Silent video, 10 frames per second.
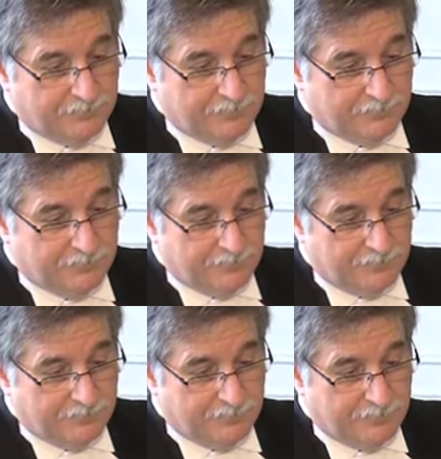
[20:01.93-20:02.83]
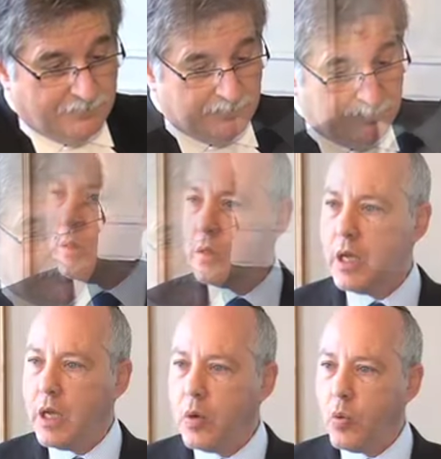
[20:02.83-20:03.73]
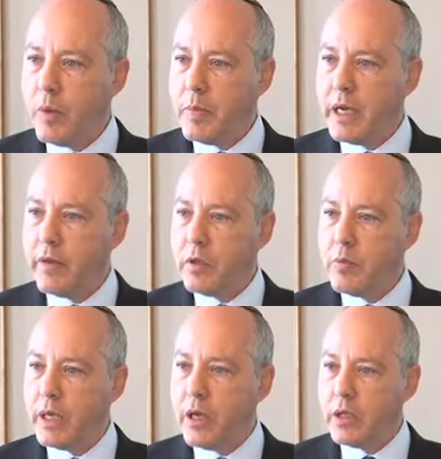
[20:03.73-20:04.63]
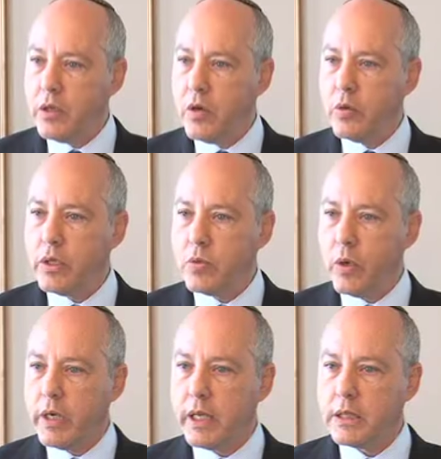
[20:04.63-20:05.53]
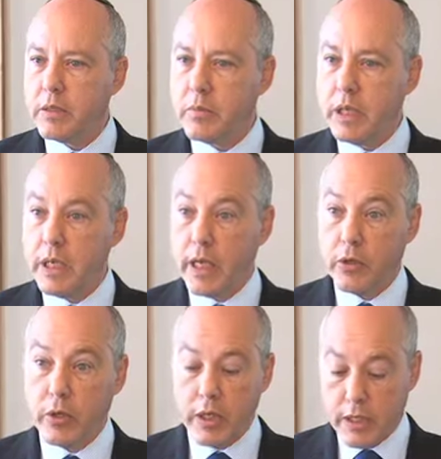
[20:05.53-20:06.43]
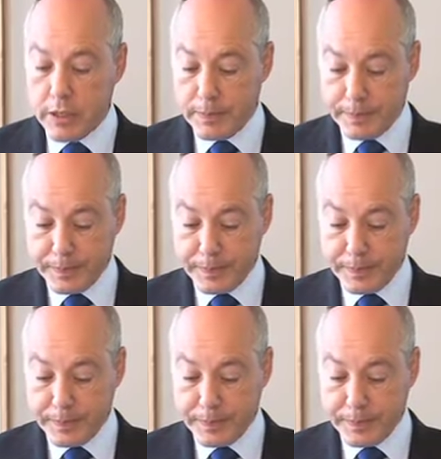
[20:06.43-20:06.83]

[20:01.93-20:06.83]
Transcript: He's been to the Court of Appeal. What many of you may not know is what an excellent mediator he is.